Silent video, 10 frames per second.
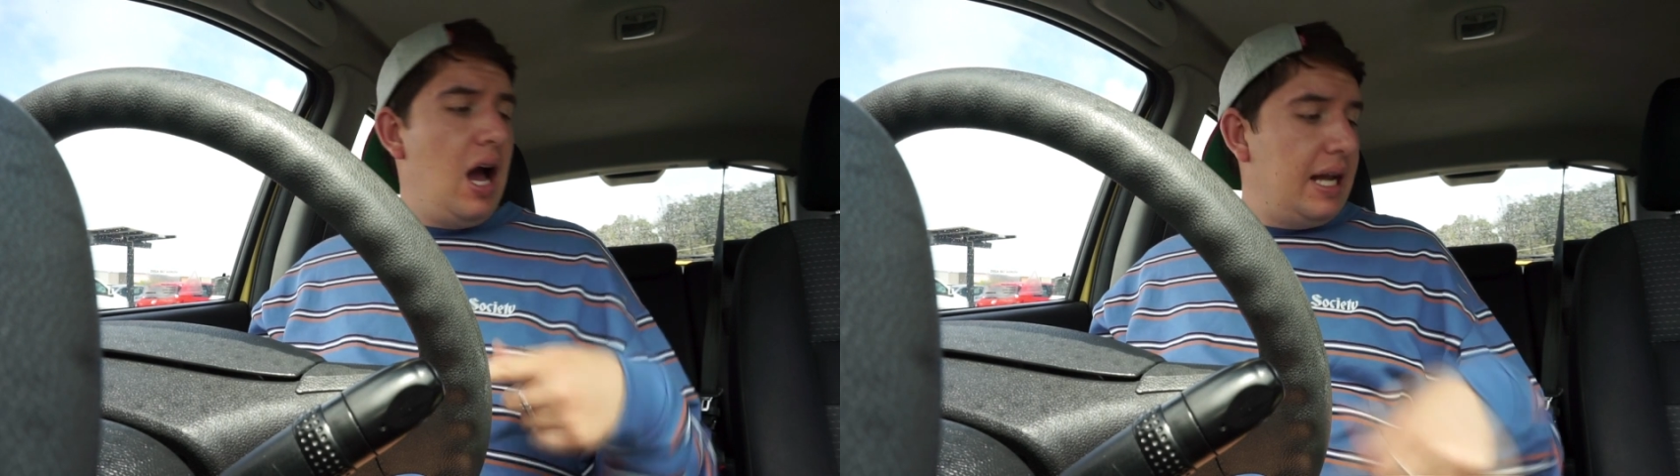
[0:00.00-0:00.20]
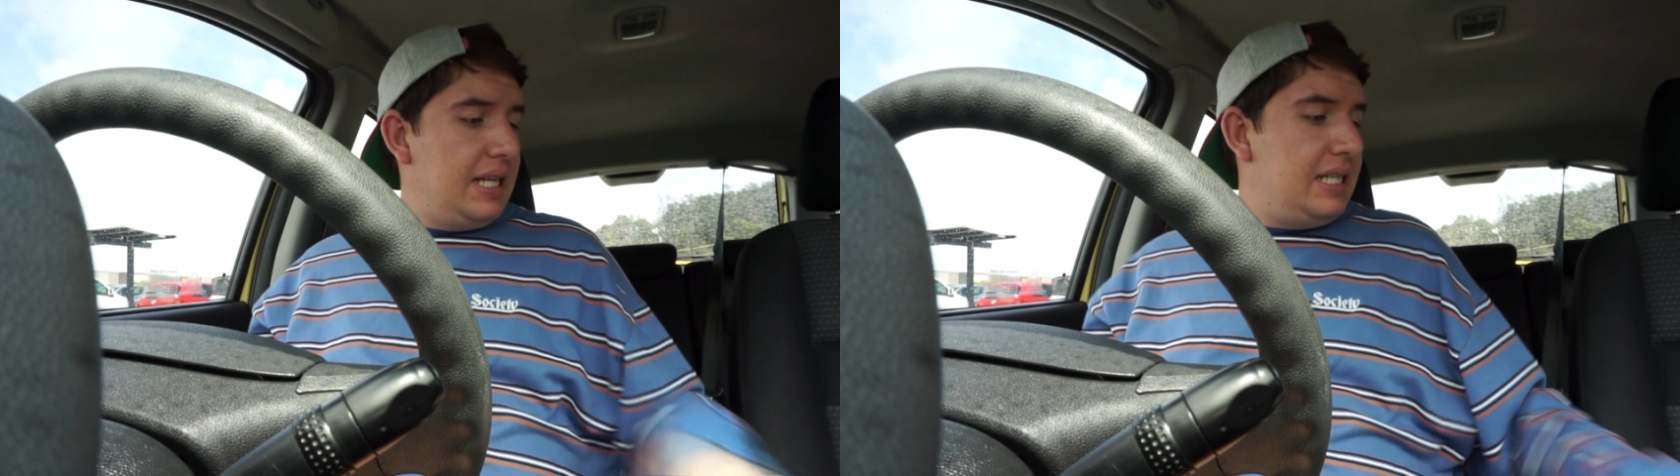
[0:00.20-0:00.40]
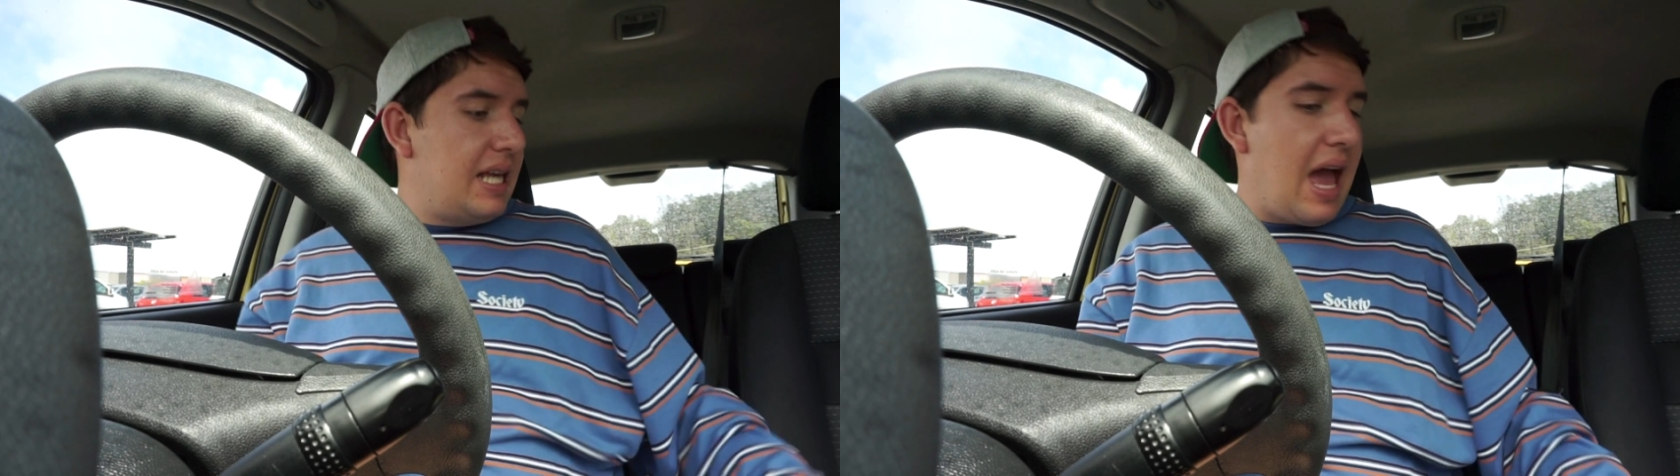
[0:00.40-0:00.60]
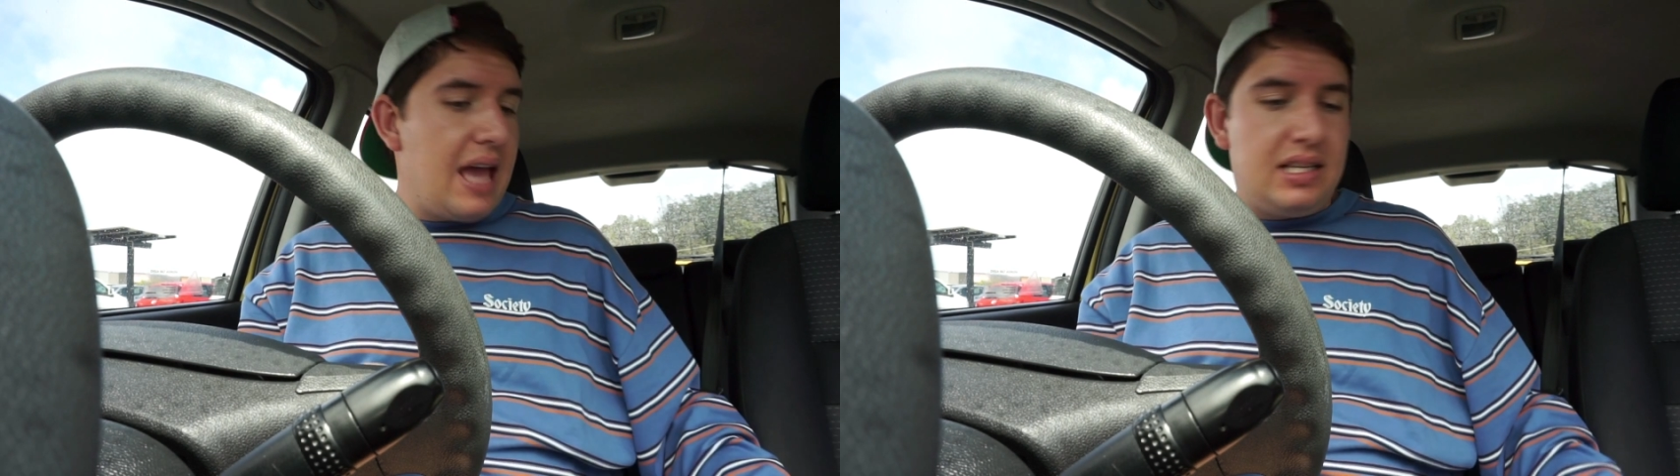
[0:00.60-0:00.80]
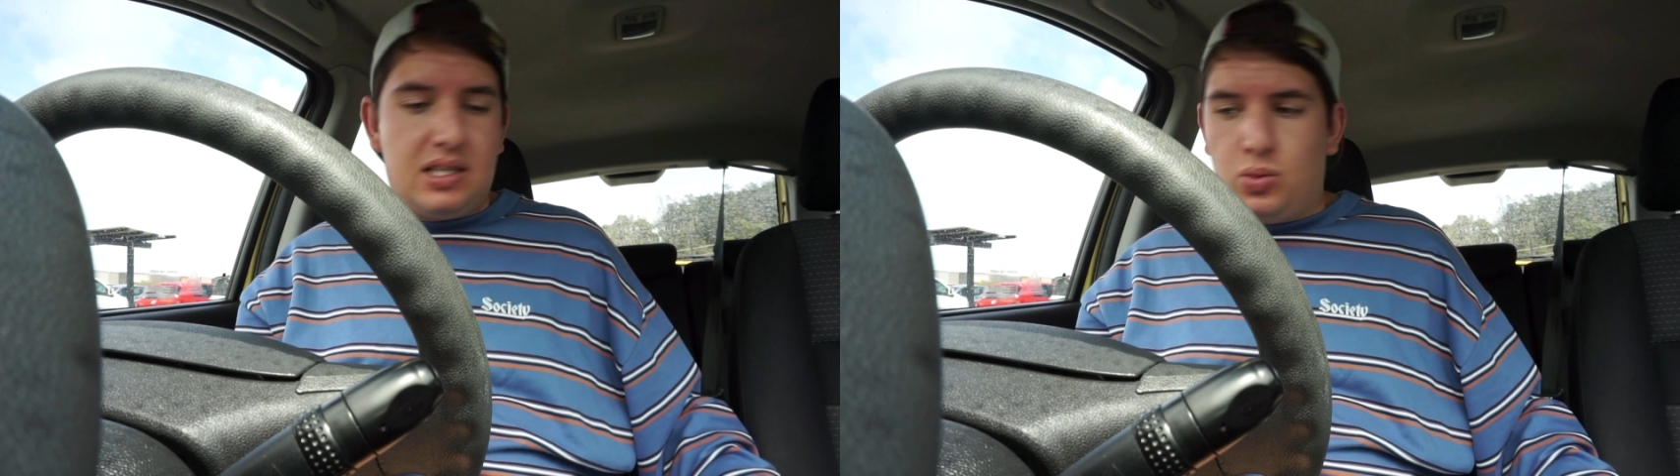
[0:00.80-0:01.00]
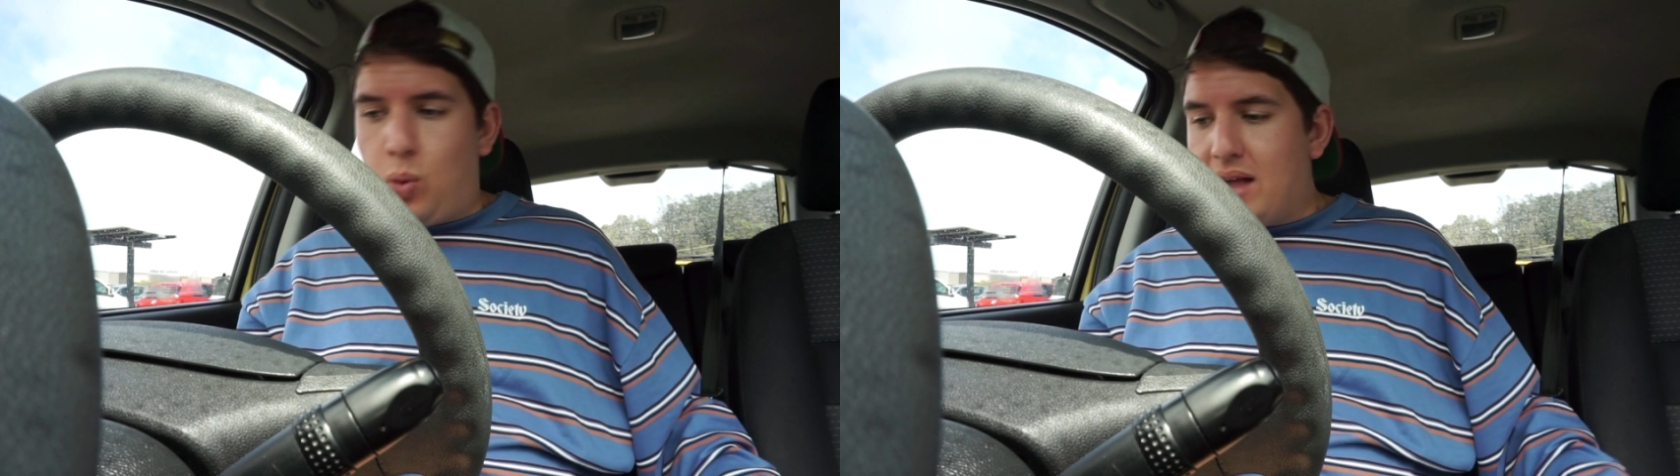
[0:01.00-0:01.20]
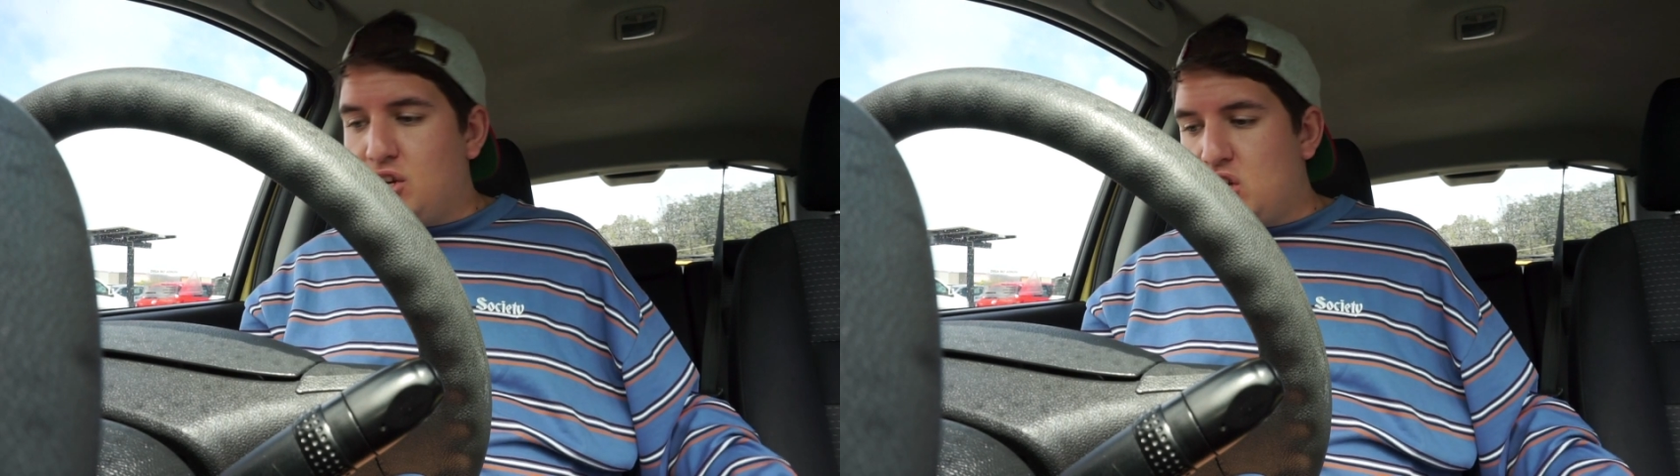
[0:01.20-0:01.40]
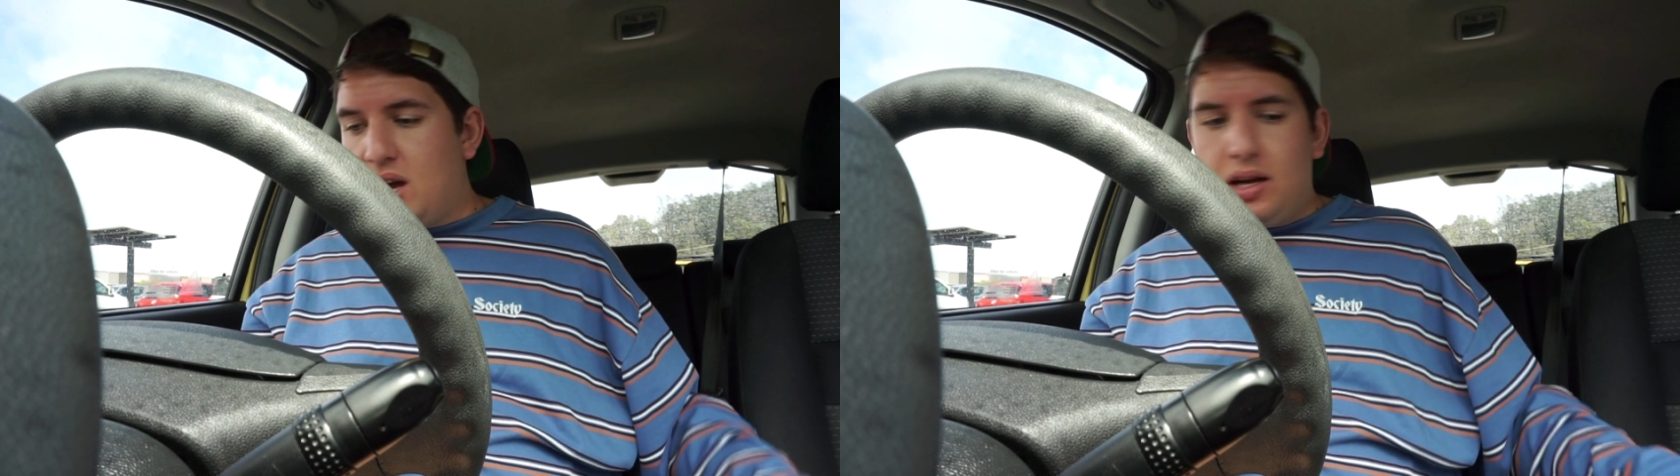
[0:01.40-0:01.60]
I need to get a
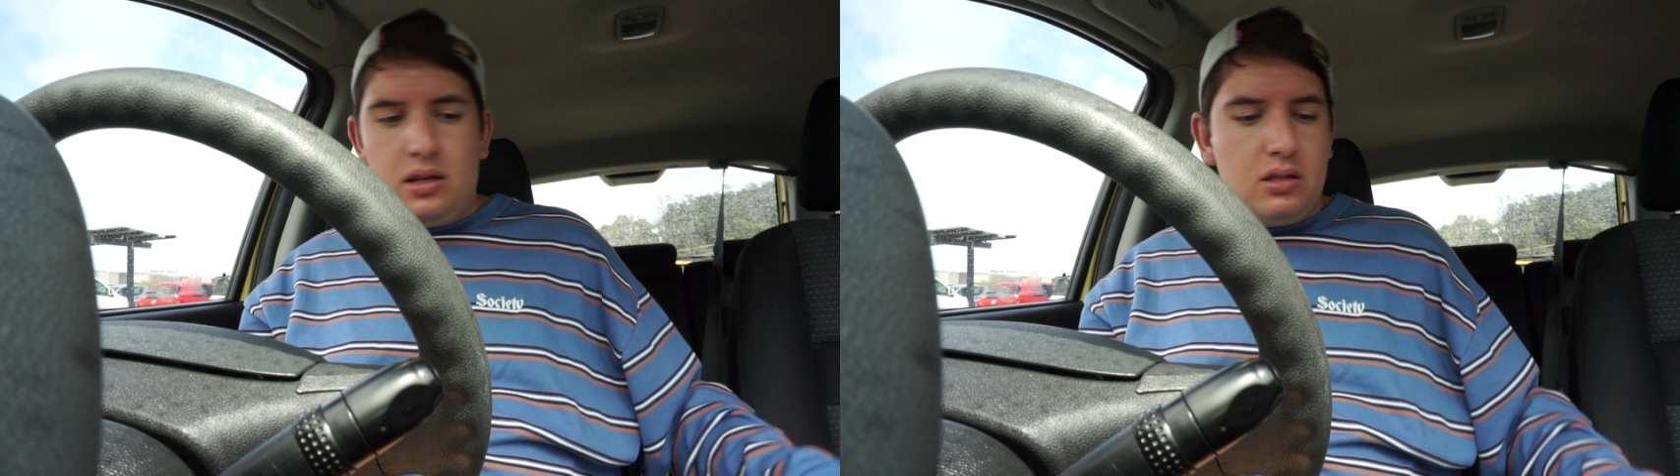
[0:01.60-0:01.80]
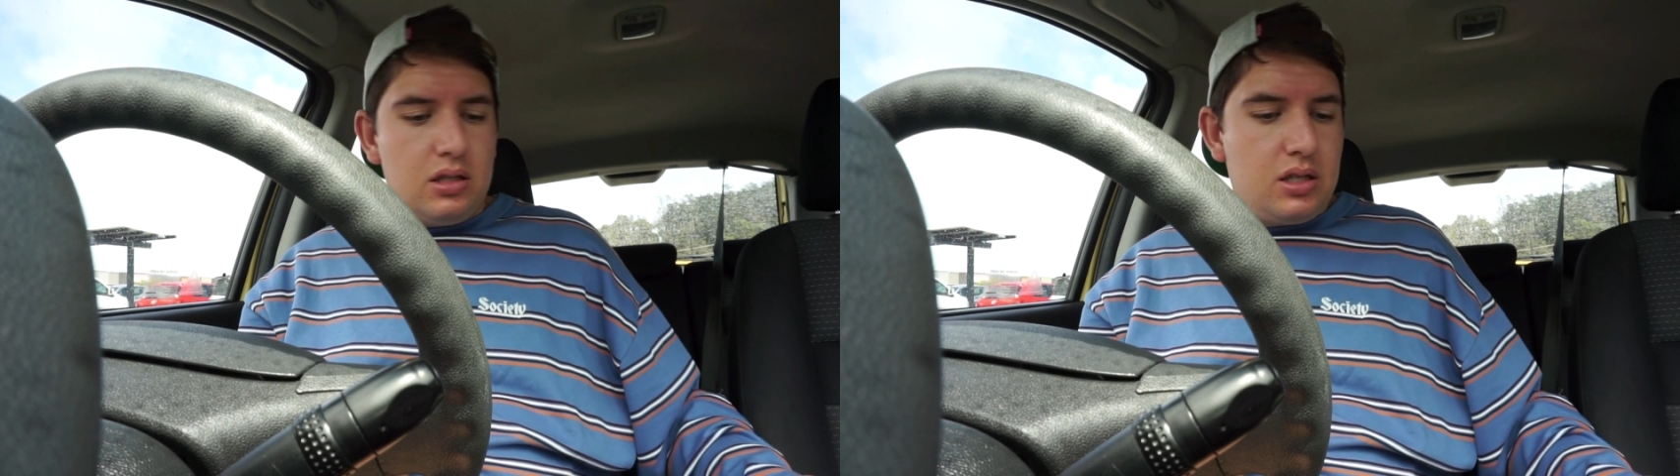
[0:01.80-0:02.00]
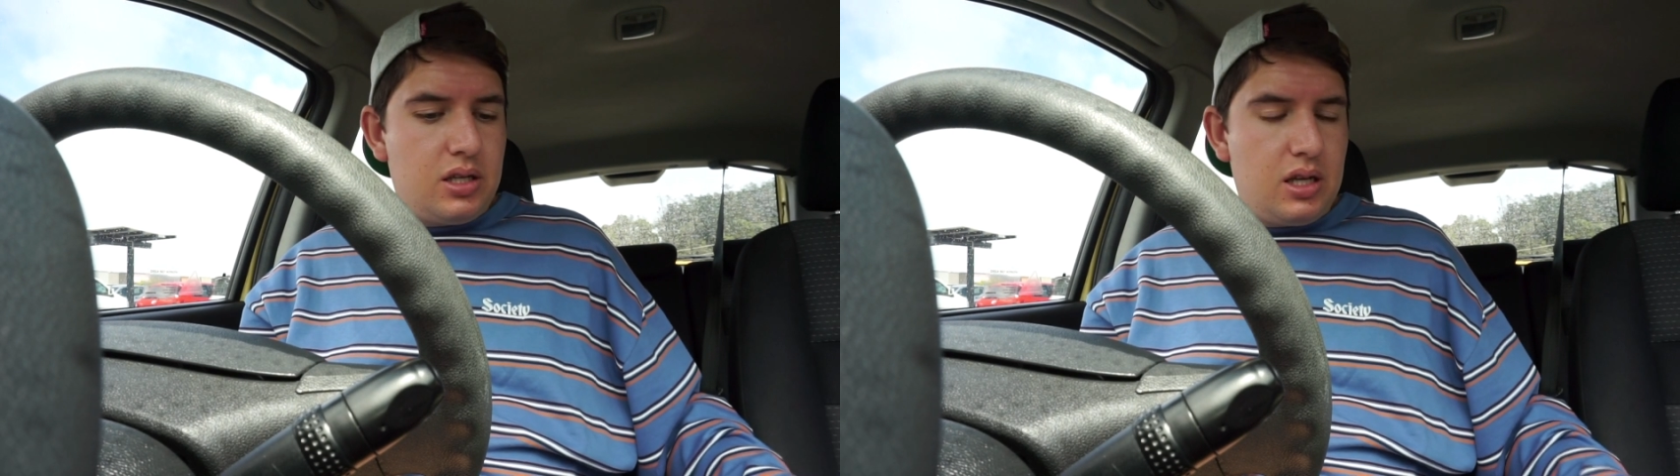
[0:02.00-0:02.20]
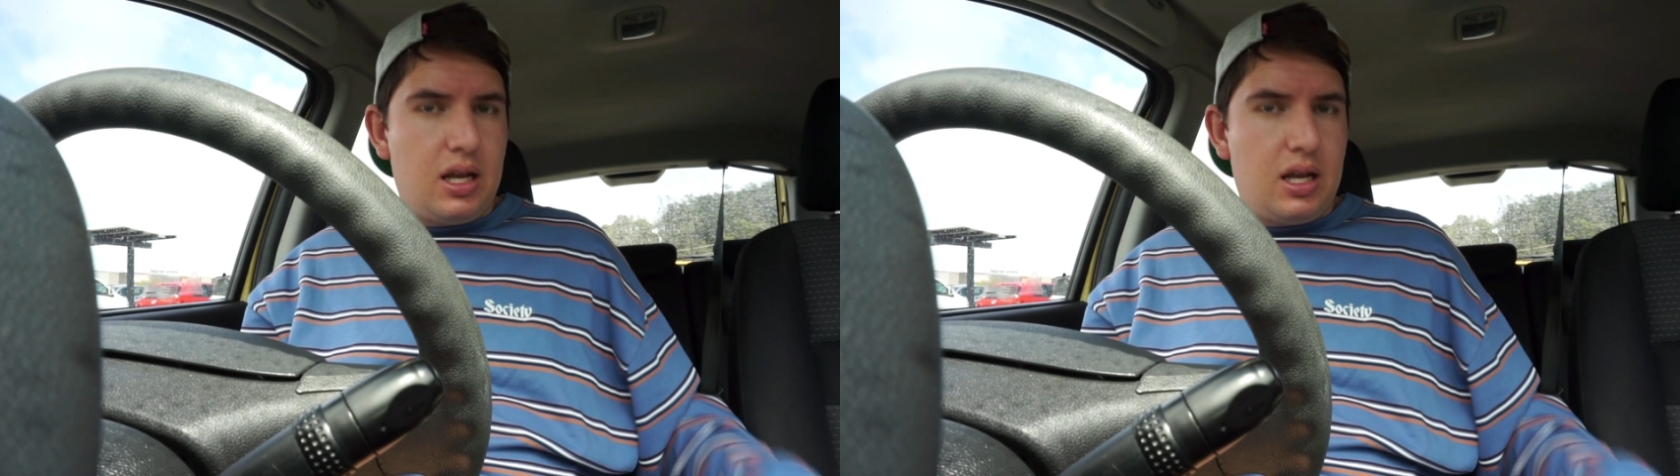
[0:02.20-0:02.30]
sweatshirt,